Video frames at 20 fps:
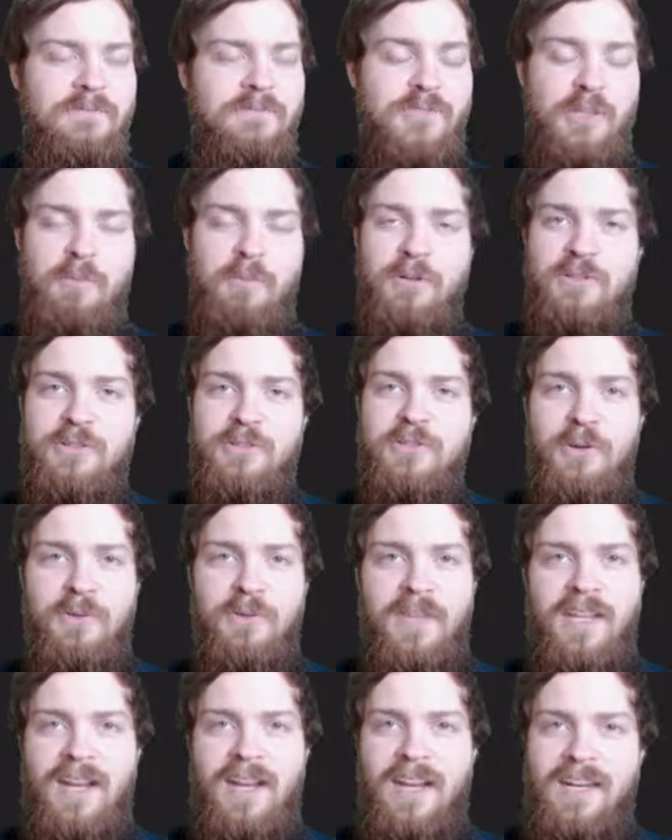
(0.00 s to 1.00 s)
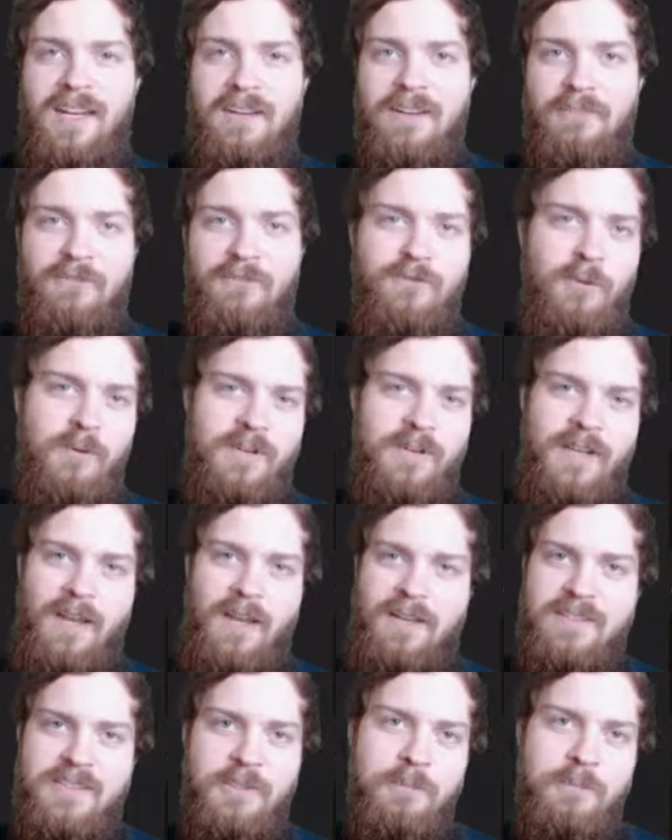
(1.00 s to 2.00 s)
so much so that I have 4
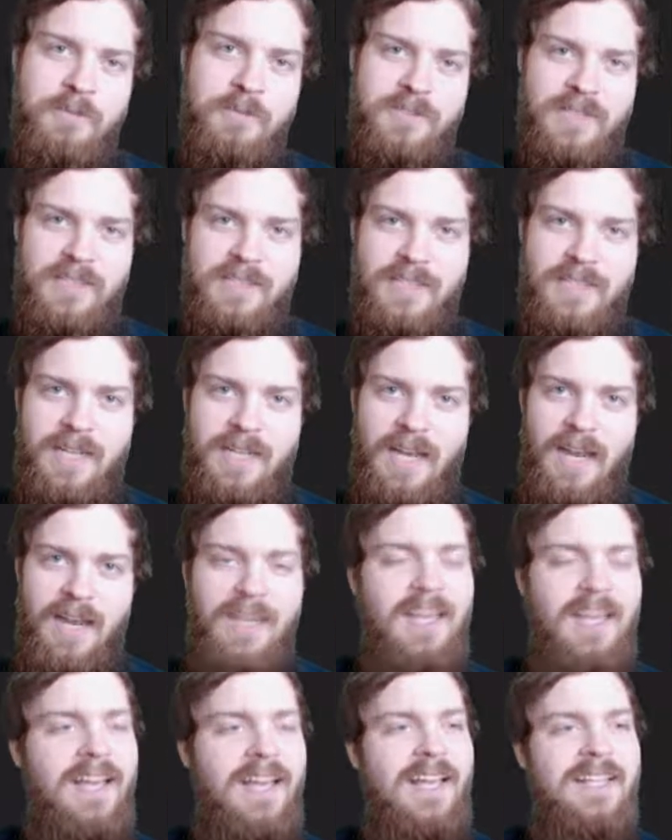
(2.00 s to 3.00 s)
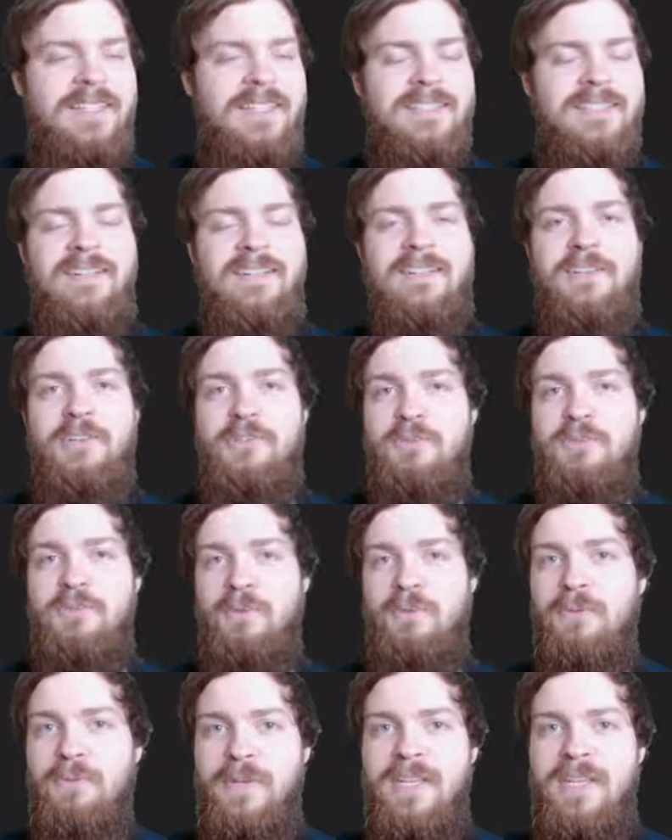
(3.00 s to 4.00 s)
decks to present today instead of the
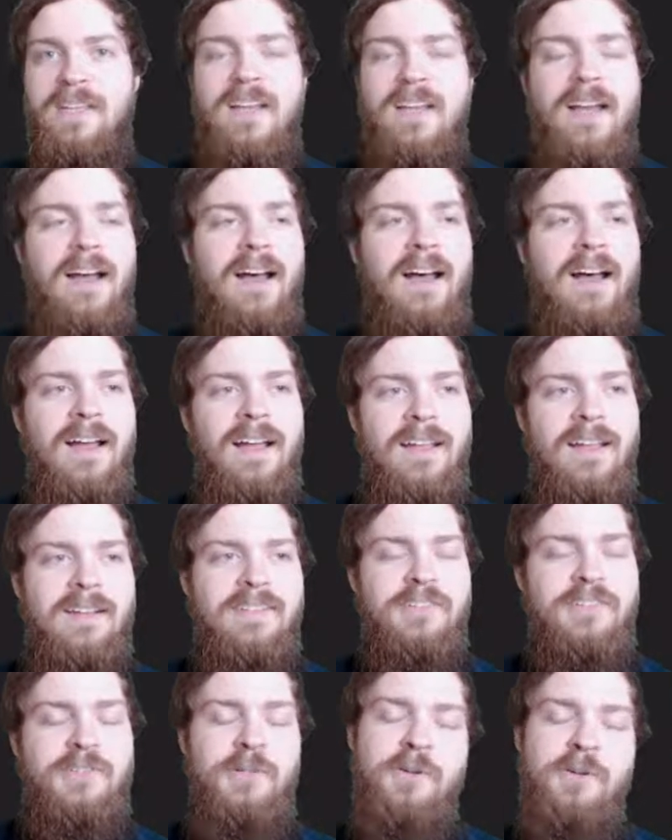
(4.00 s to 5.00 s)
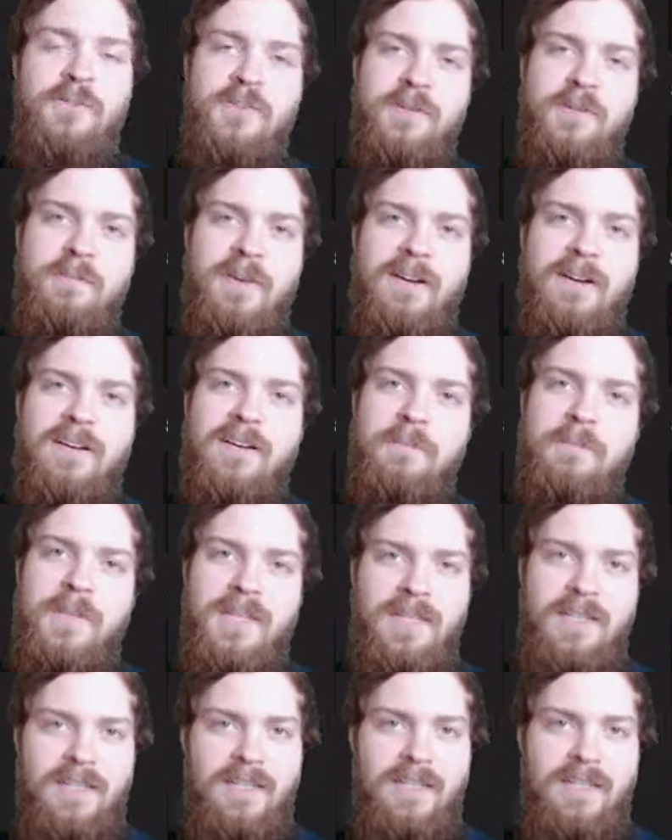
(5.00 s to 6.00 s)
usual 3. 2 of them are going to
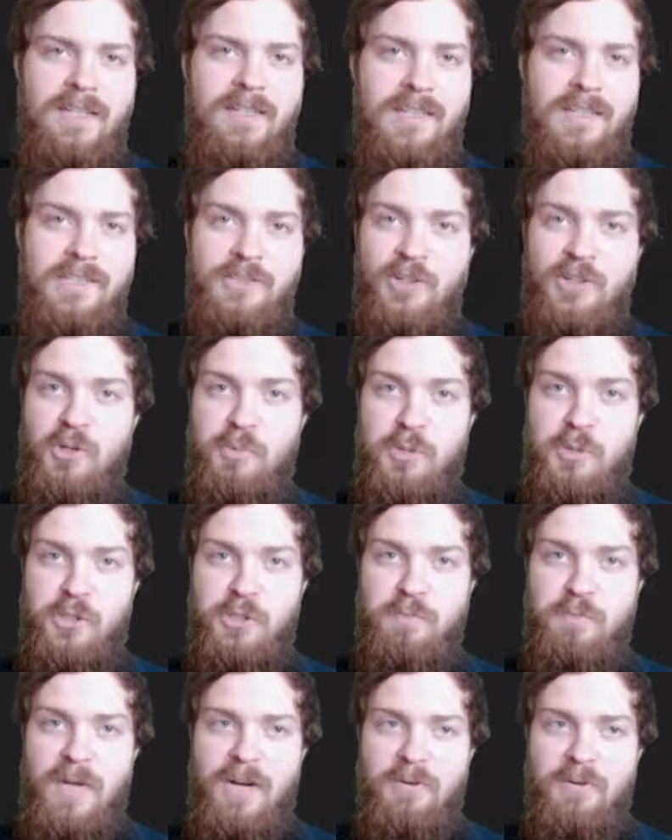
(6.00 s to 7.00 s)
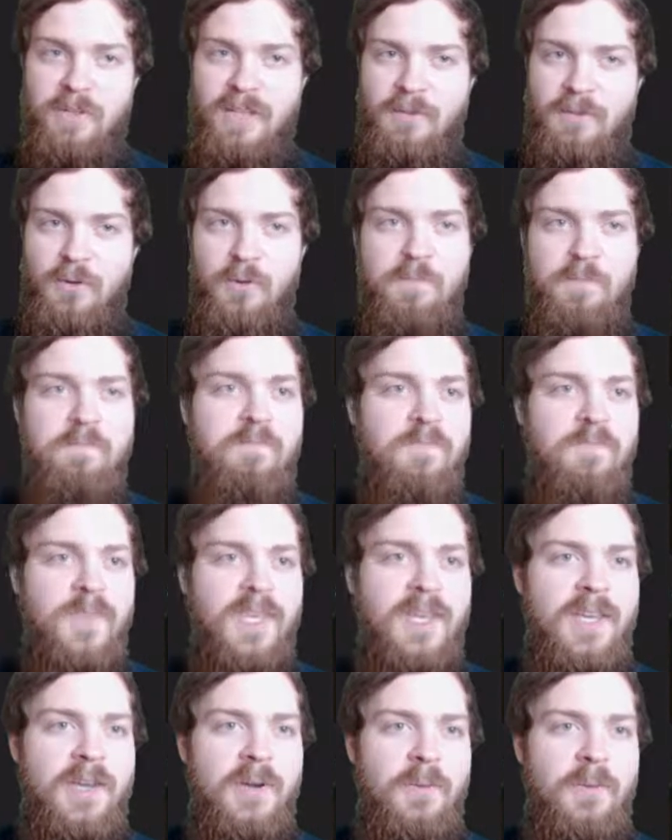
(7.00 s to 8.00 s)
be in the Skirmish power level,
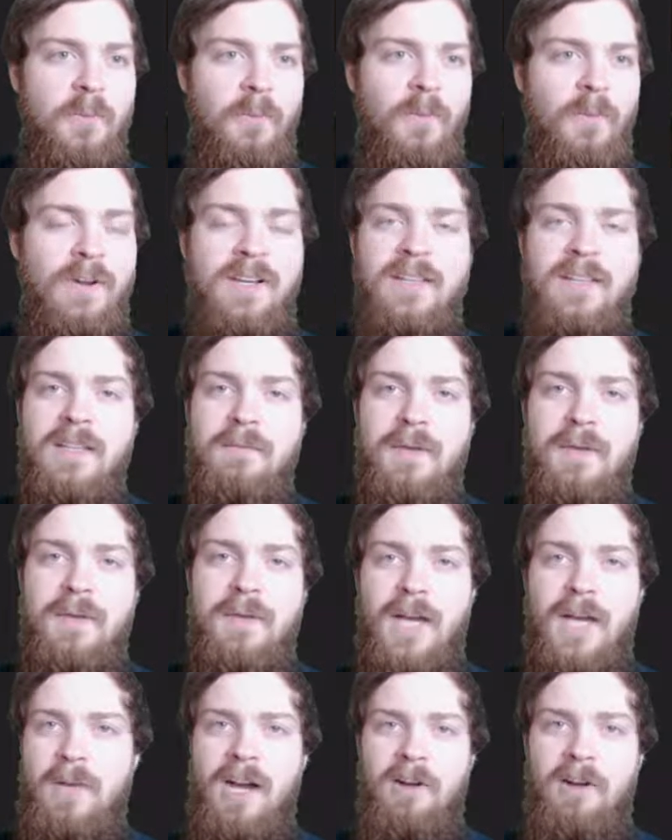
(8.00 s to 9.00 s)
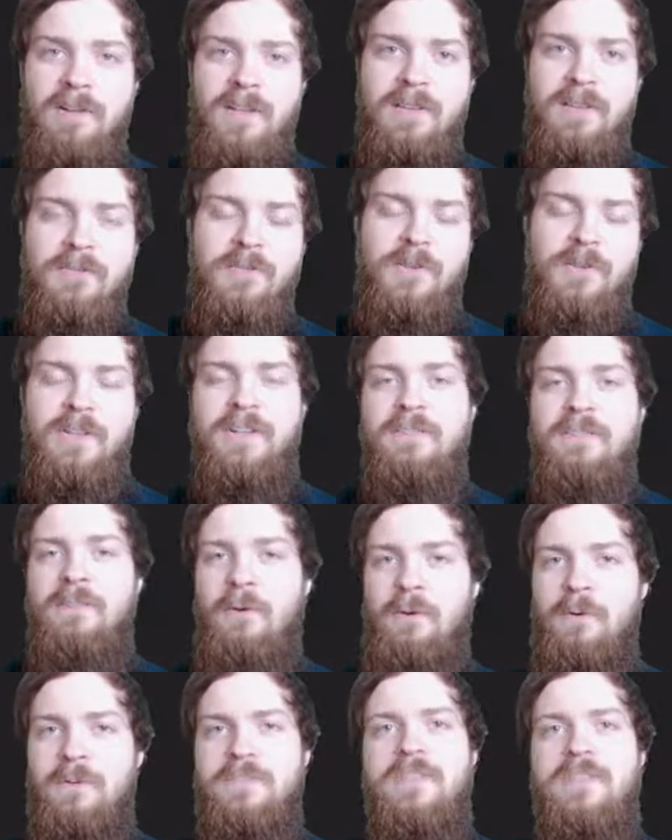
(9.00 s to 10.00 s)
1 in the Battle power level, and of
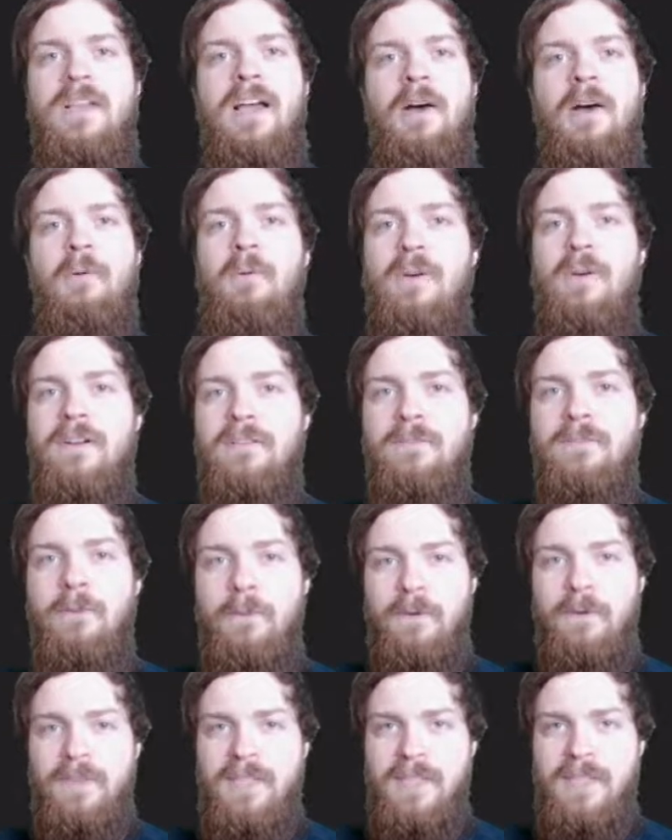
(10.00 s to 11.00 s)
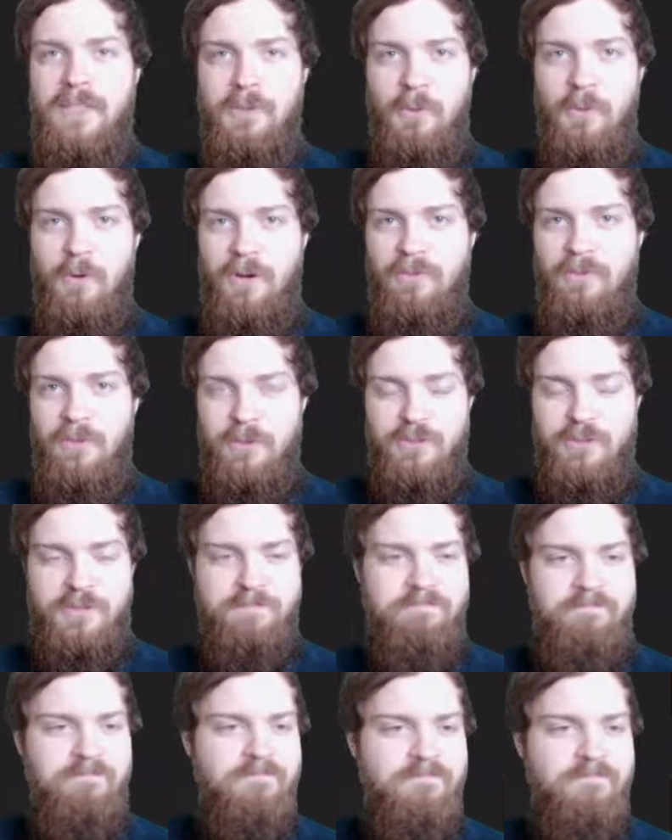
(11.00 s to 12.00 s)
course 1 for the Glory
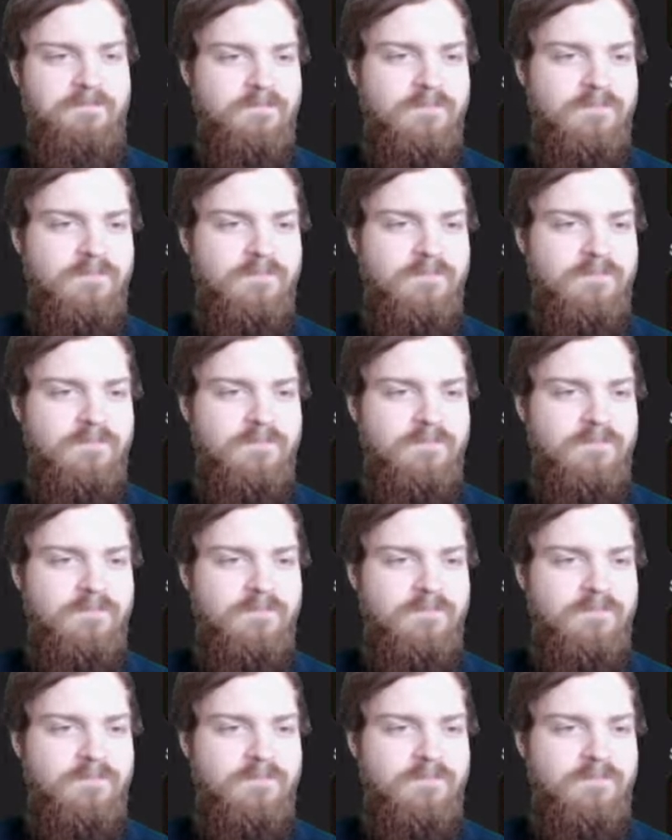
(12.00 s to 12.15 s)
version.